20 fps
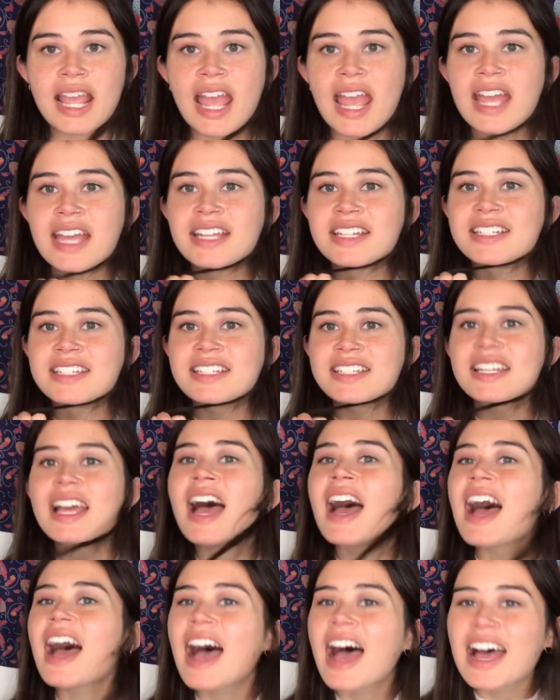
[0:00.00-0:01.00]
and
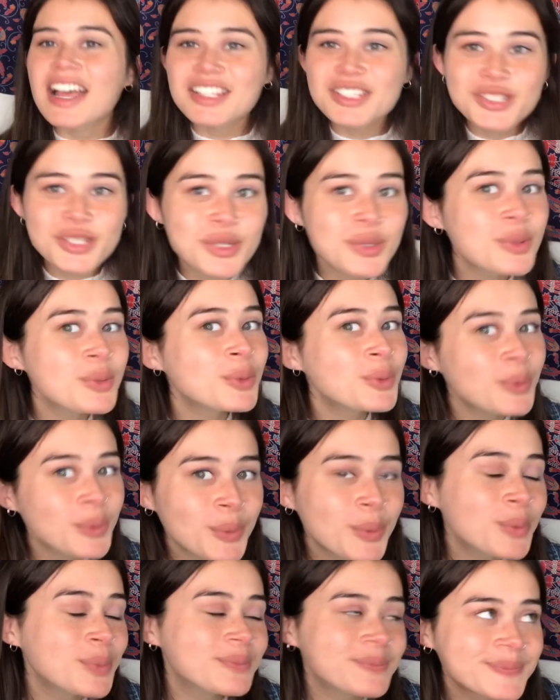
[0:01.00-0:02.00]
as
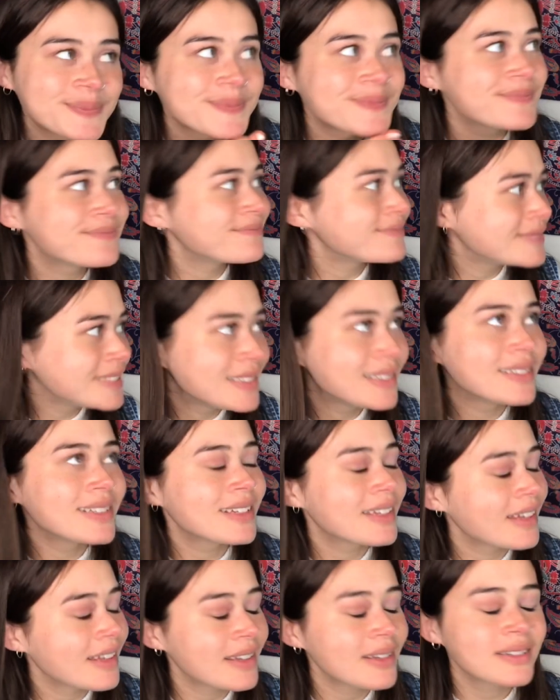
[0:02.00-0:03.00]
you
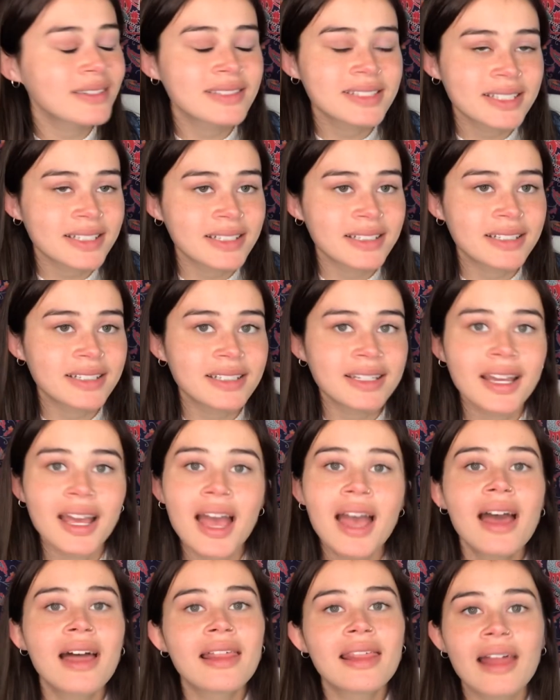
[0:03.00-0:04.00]
can see,
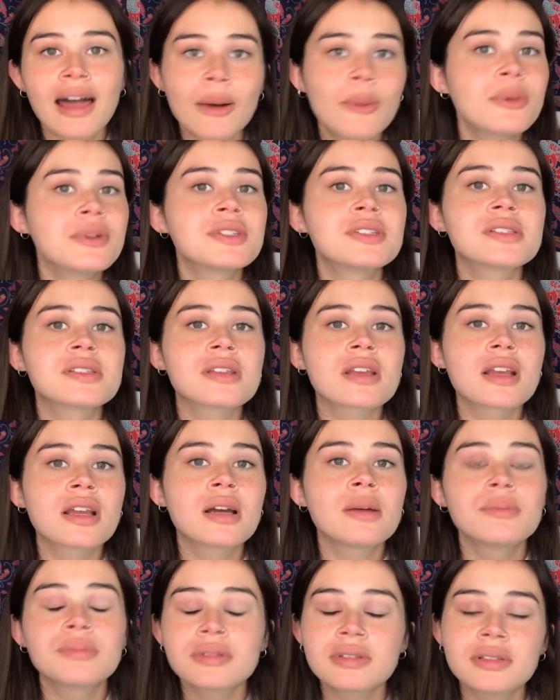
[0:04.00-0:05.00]
that was
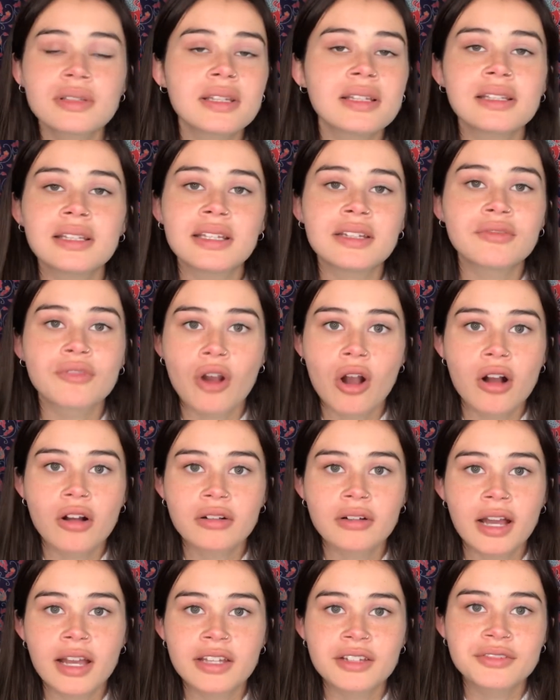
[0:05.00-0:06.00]
completely
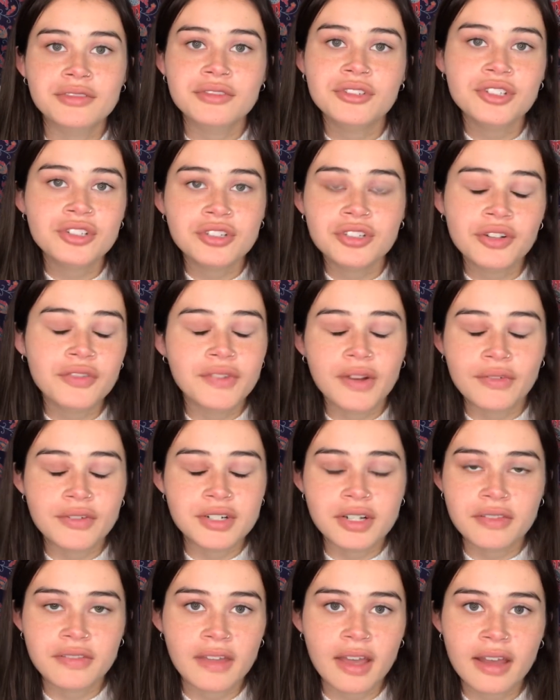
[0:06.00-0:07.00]
wrong. I should have never
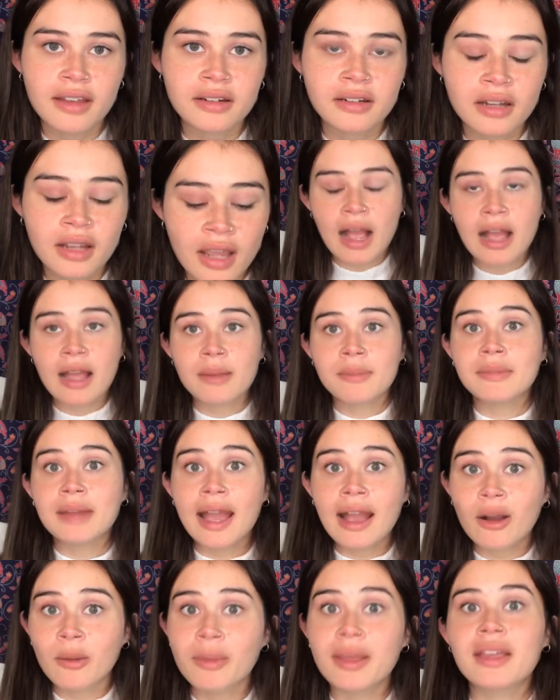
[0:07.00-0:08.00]
done that. I'm
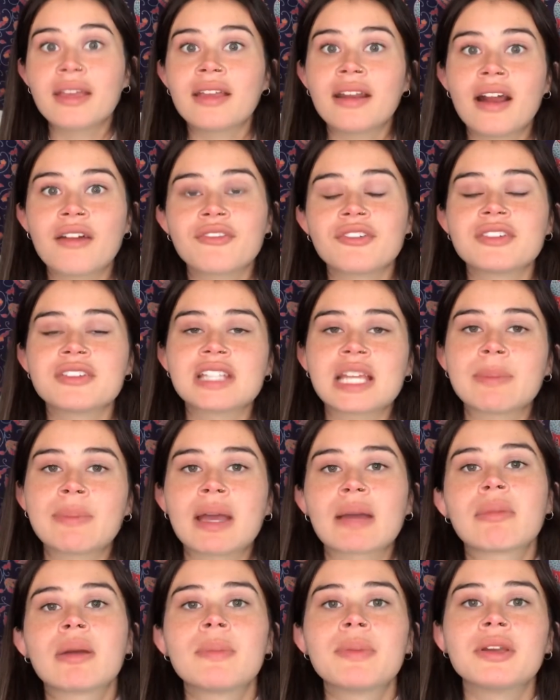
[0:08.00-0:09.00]
now making an effort to get
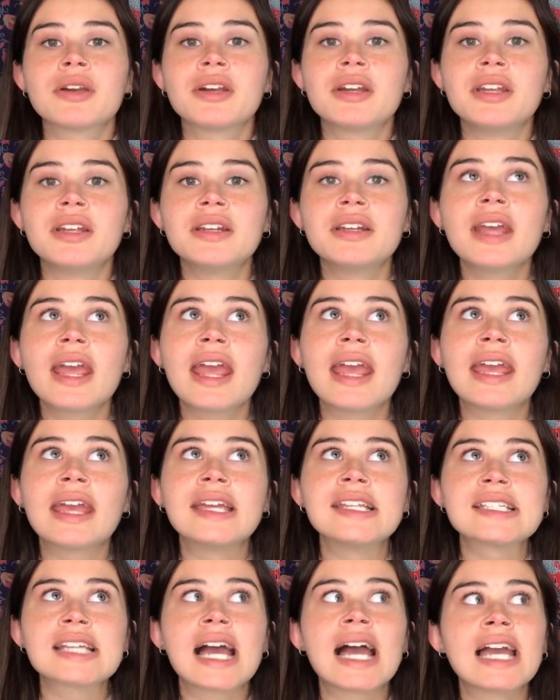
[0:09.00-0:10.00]
back my period,
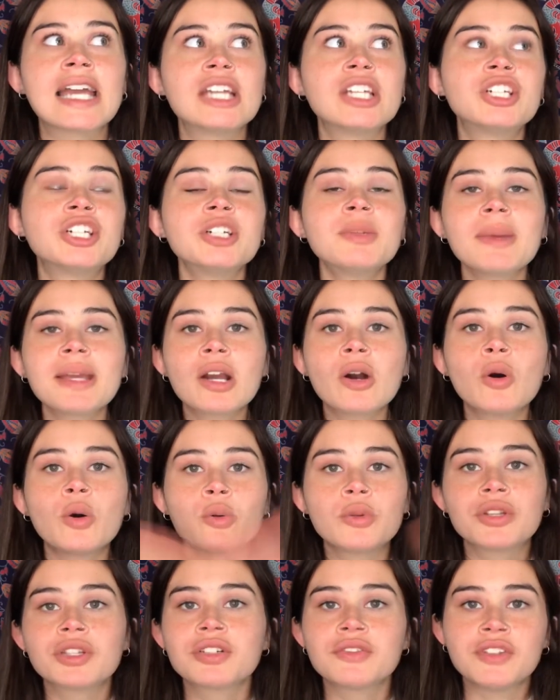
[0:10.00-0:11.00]
and I could make a whole
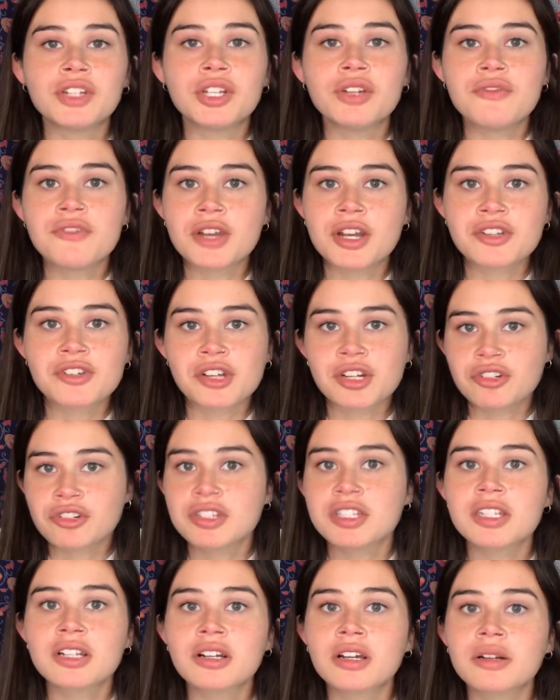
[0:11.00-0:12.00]
other video if you guys are
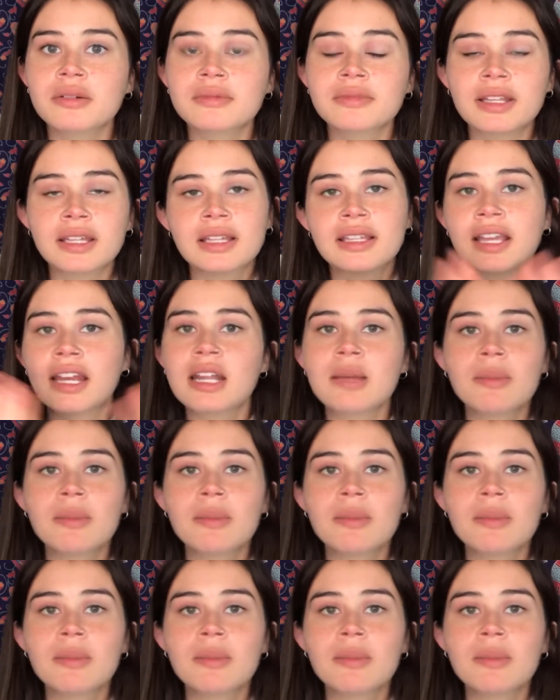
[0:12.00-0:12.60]
interested on like getting